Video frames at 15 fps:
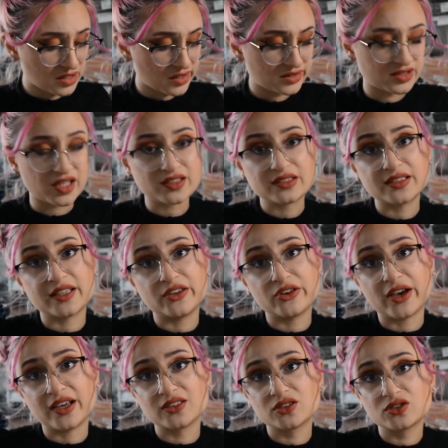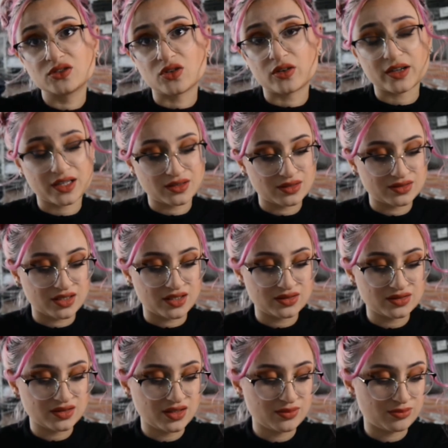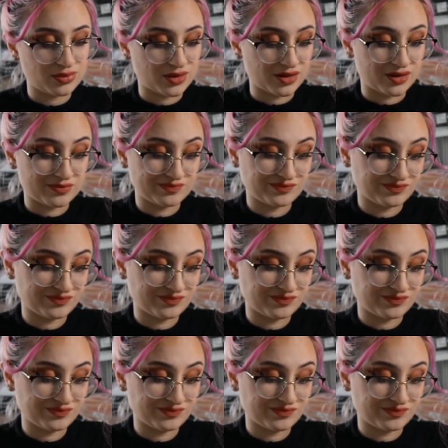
Sucks that you guys don't get to taste it, but